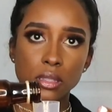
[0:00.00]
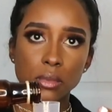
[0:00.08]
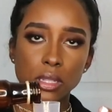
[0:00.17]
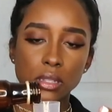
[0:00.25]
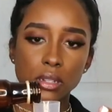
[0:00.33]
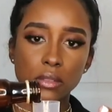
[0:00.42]
I'm
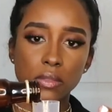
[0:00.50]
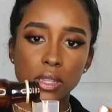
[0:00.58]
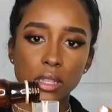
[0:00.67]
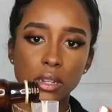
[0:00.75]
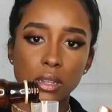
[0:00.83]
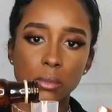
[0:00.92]
just going to
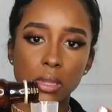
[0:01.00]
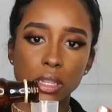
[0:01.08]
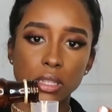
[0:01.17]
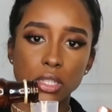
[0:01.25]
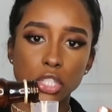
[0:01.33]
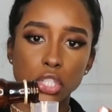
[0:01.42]
fill it up
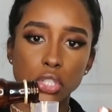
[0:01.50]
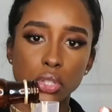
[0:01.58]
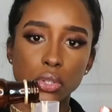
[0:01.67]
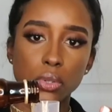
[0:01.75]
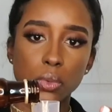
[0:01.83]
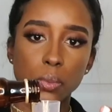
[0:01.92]
like
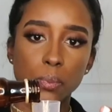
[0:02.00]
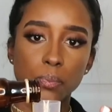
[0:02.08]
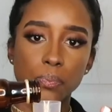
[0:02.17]
so.